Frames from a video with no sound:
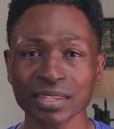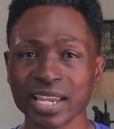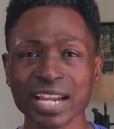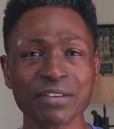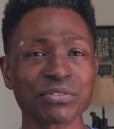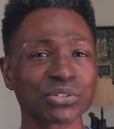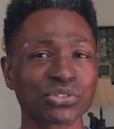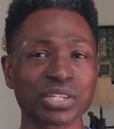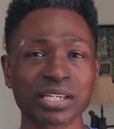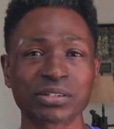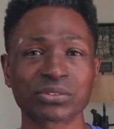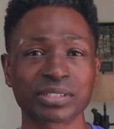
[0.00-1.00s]
Every
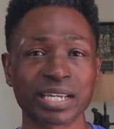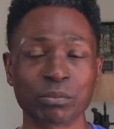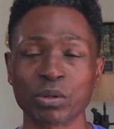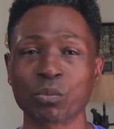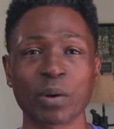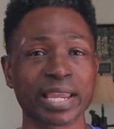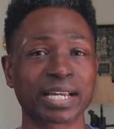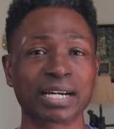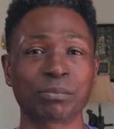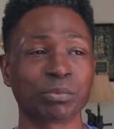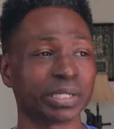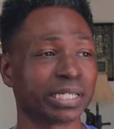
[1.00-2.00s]
single day we wake
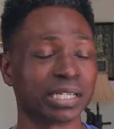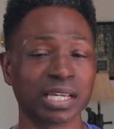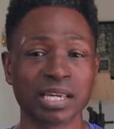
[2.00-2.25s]
up, we